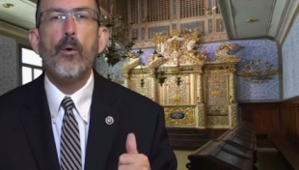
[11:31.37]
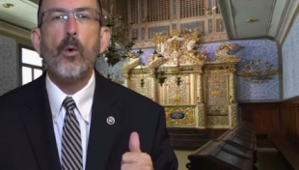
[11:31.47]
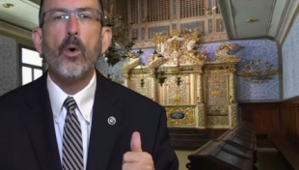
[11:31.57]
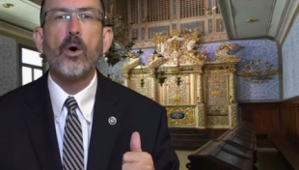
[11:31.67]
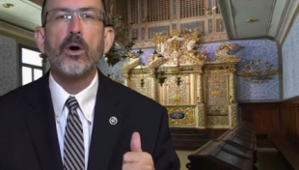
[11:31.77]

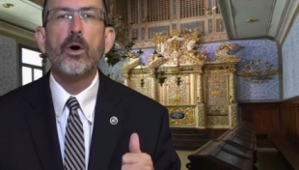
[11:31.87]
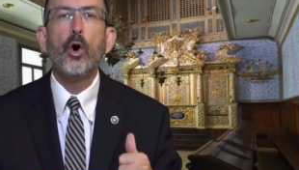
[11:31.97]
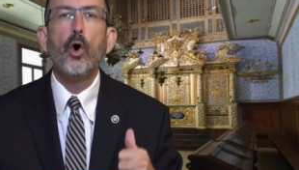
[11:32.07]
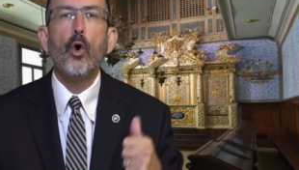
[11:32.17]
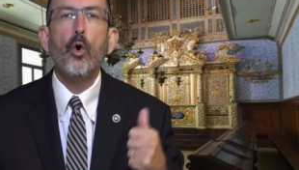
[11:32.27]
for
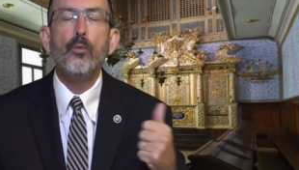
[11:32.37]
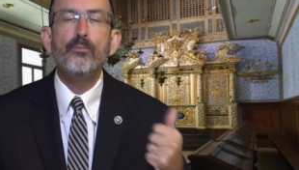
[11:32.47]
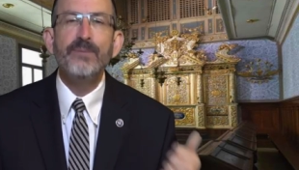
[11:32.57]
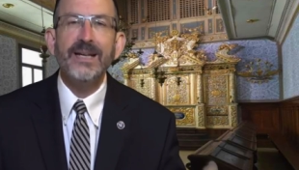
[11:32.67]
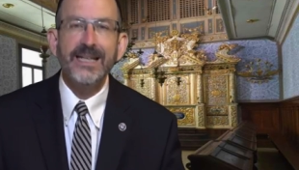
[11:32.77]

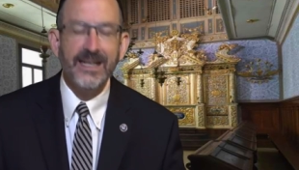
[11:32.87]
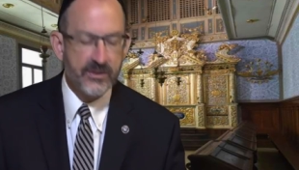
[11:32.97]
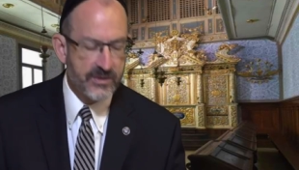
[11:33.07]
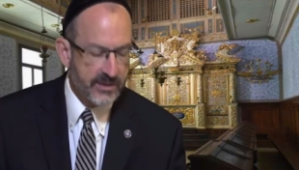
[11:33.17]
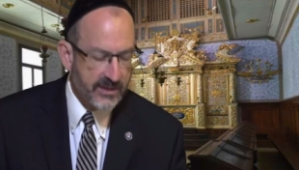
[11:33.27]

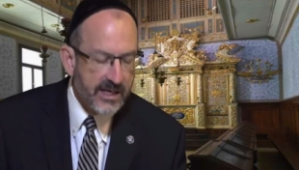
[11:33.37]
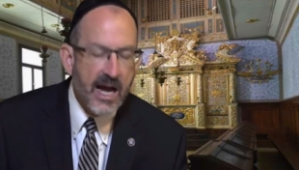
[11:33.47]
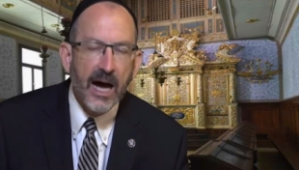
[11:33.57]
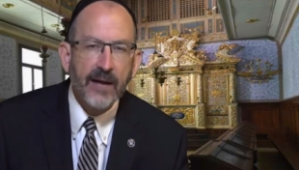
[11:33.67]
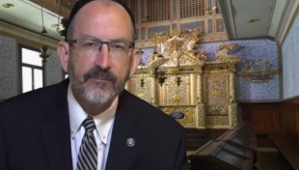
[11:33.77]
obedience to
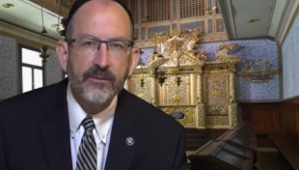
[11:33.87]
God.